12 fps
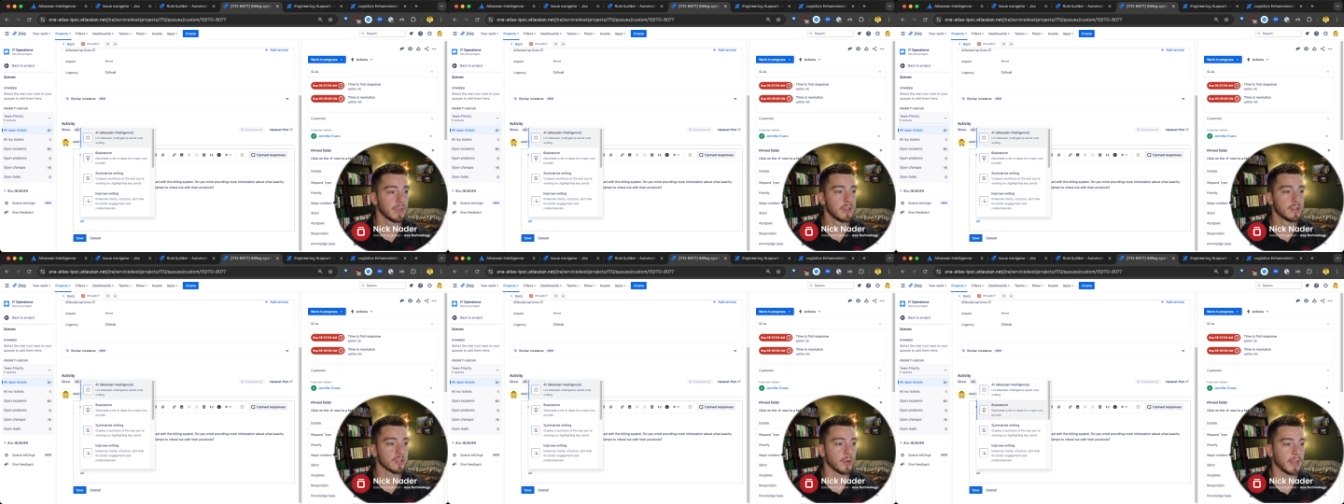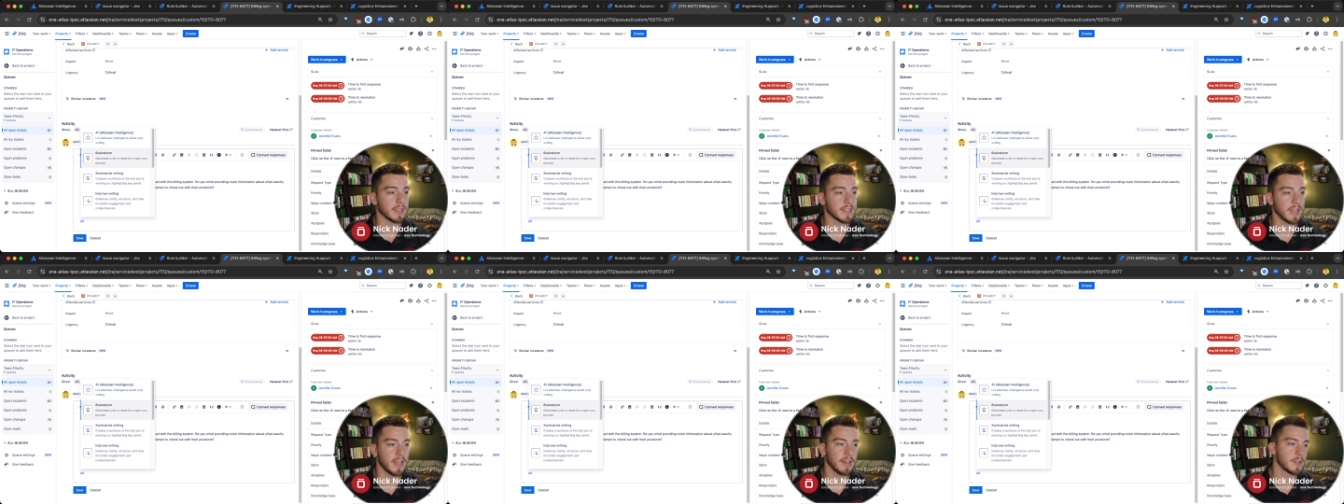So I can
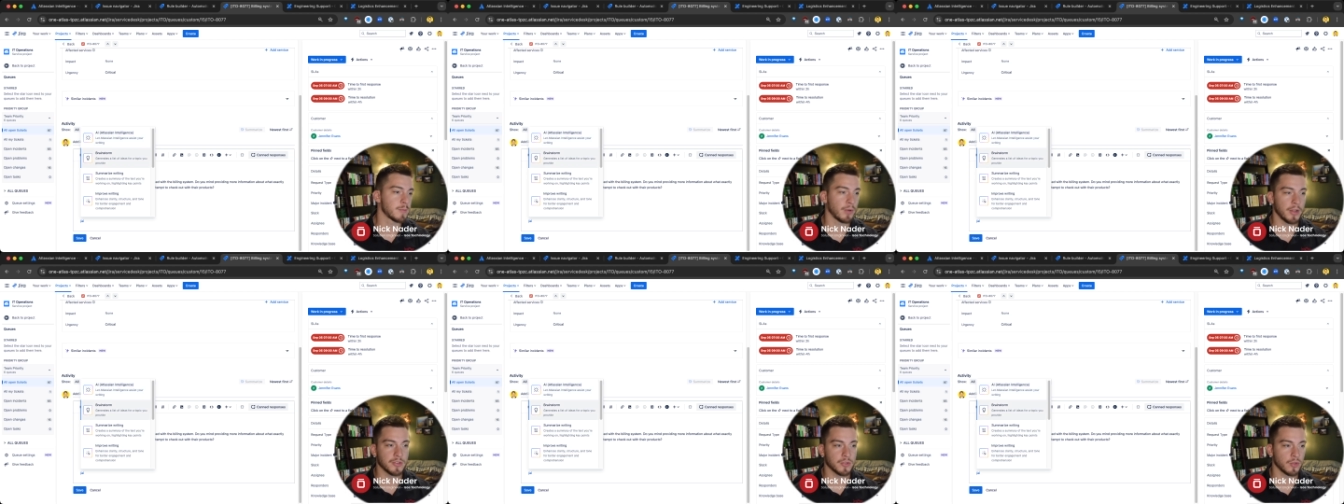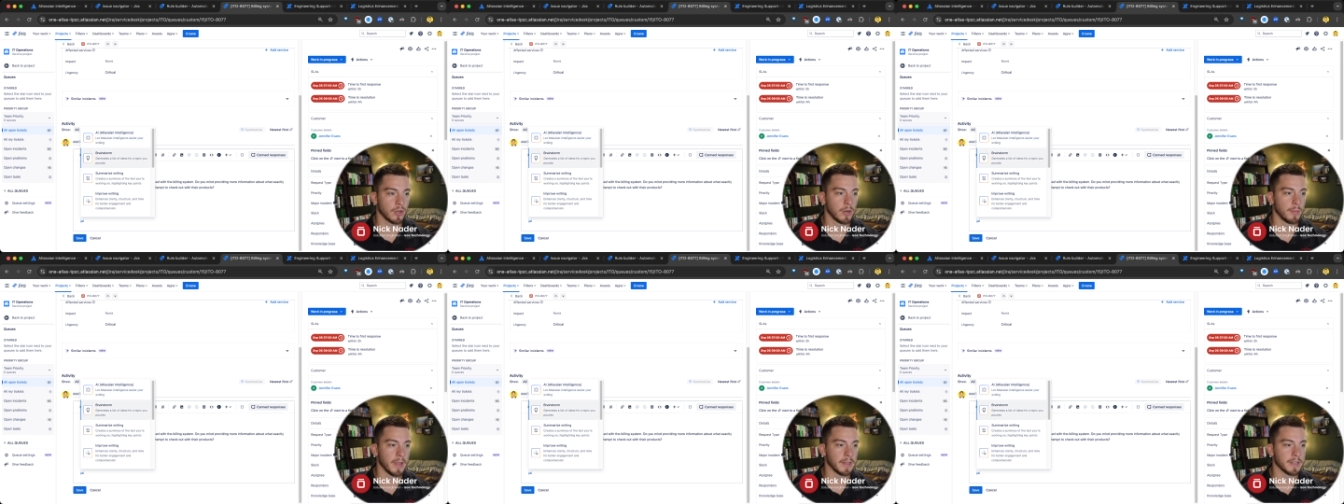say, hey, let's
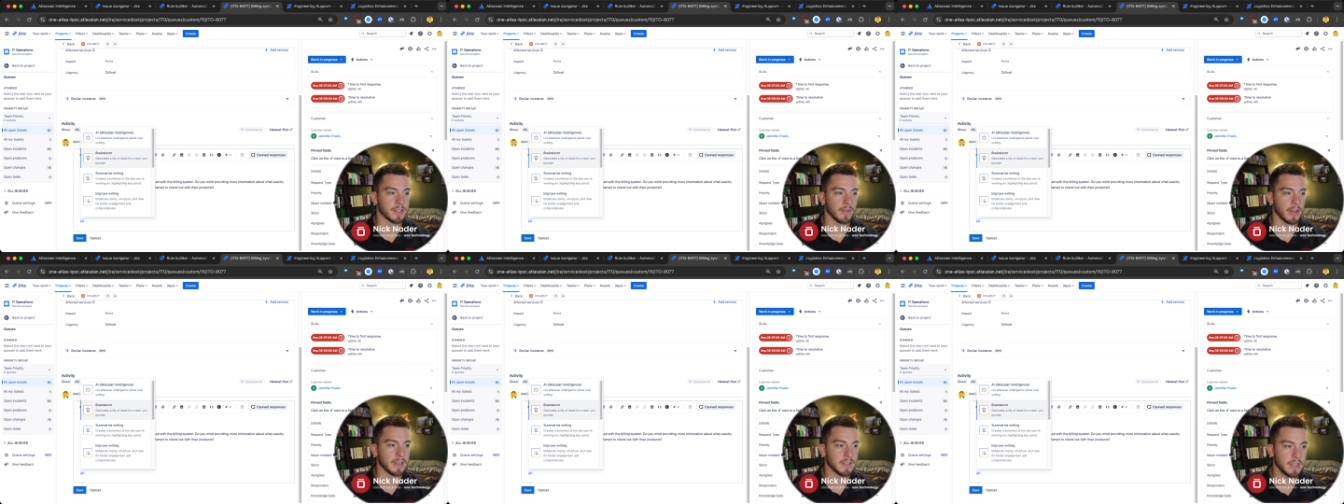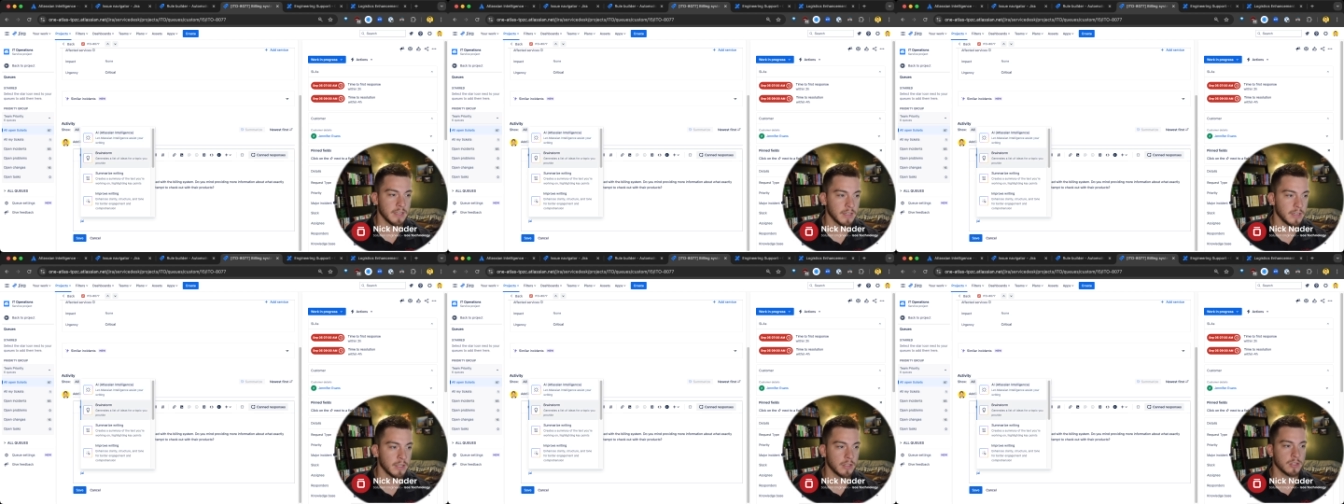brainstorm a list of
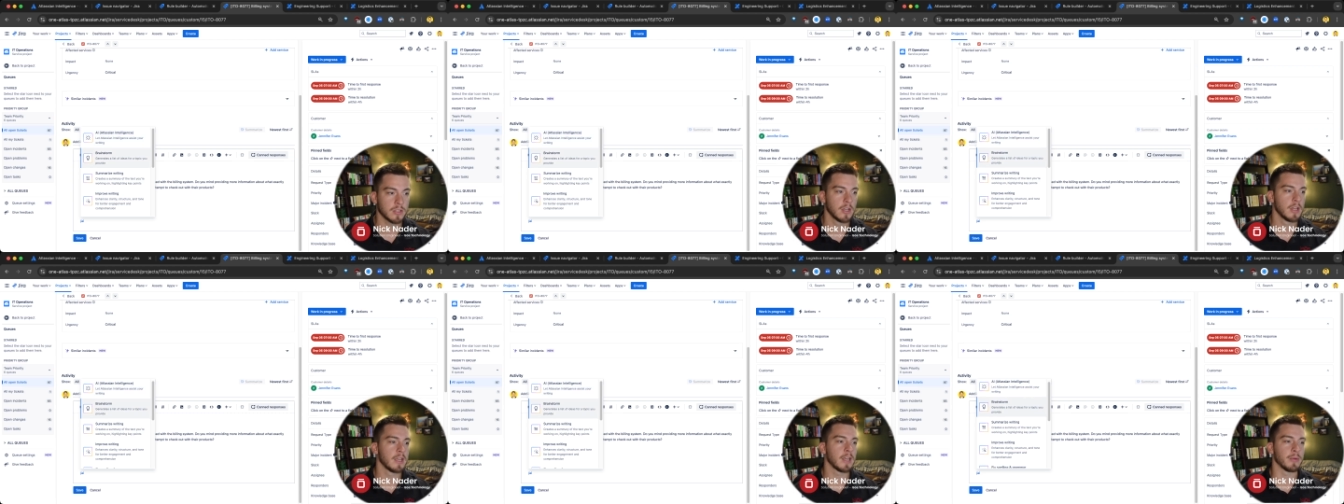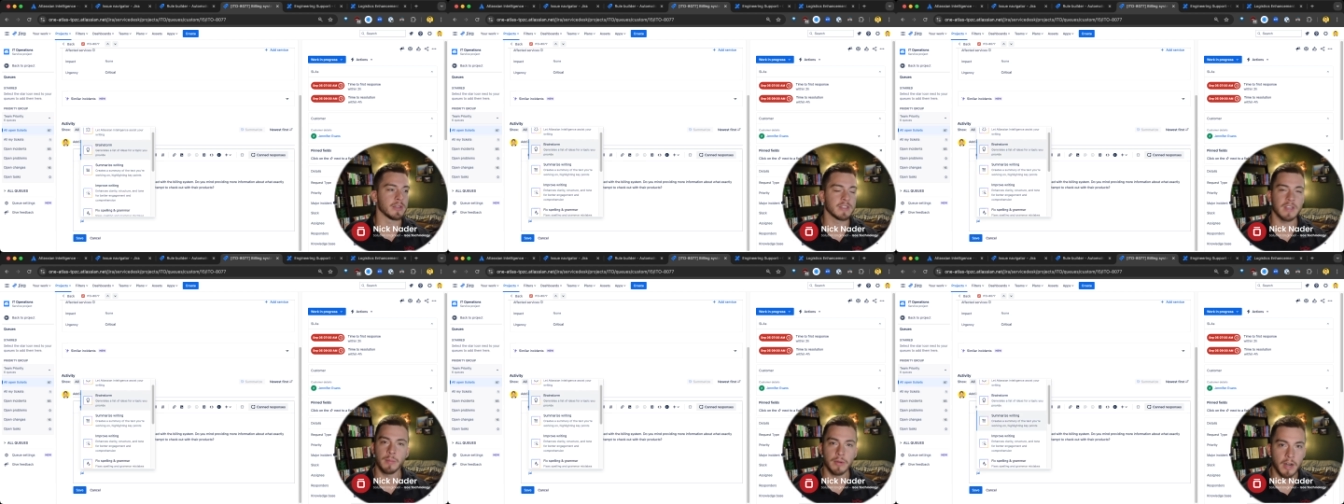ideas. Can we
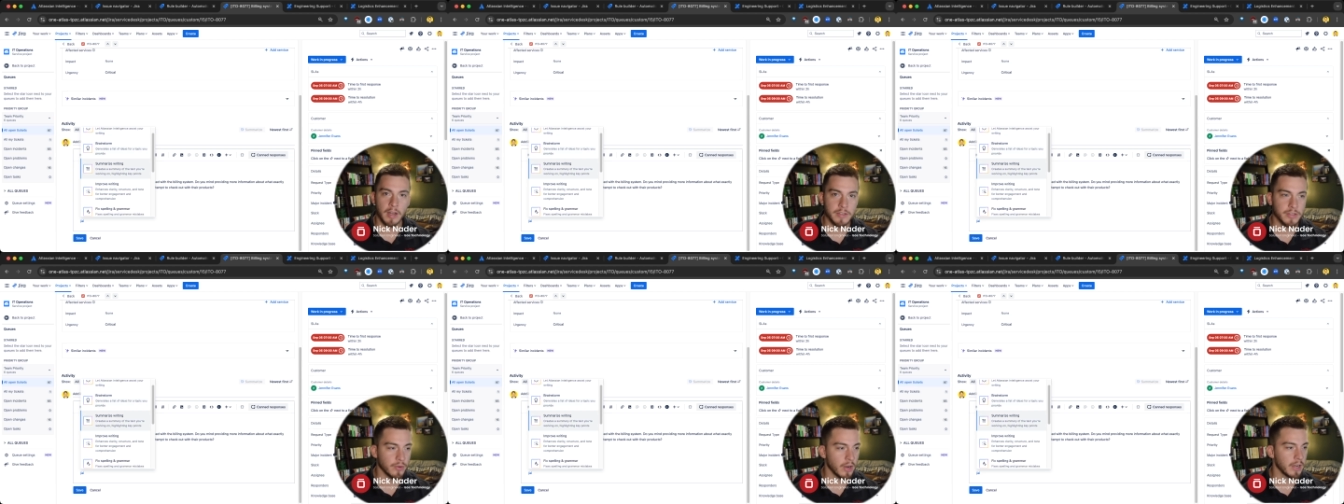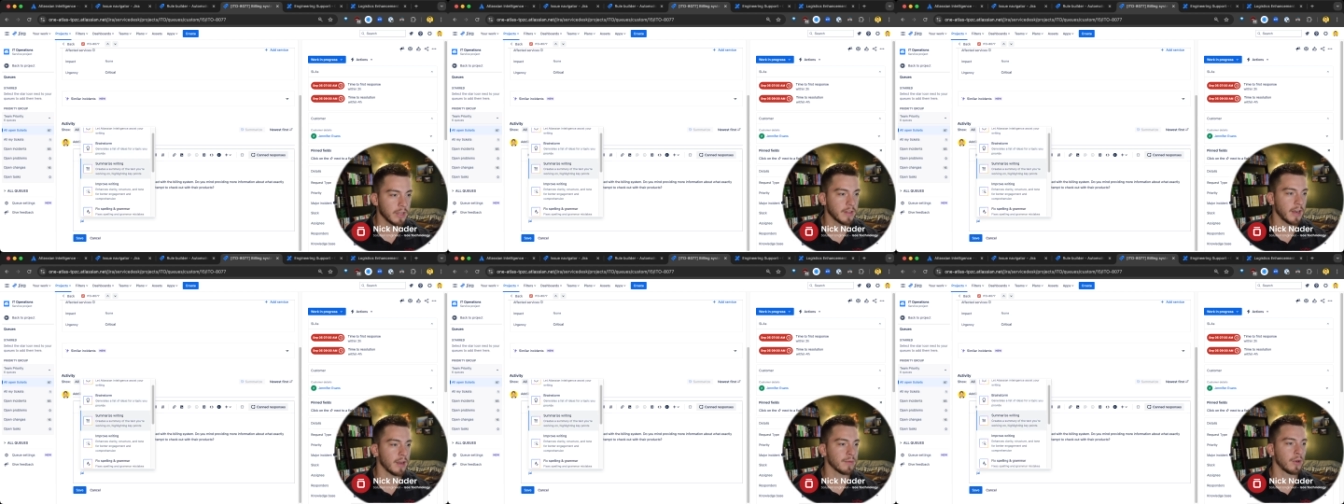summarize the writing
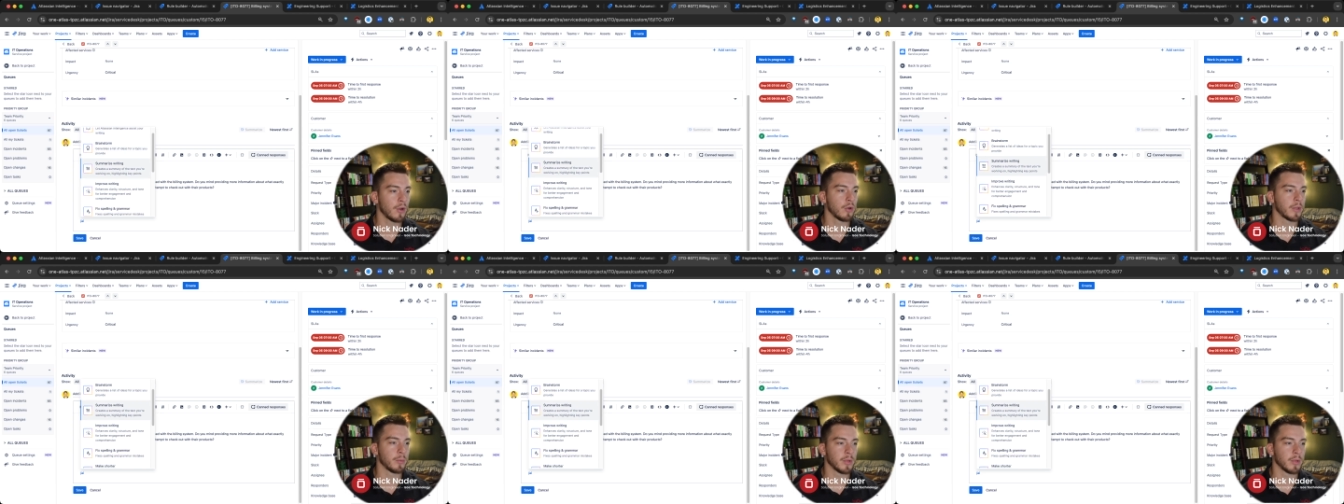that I wrote? Can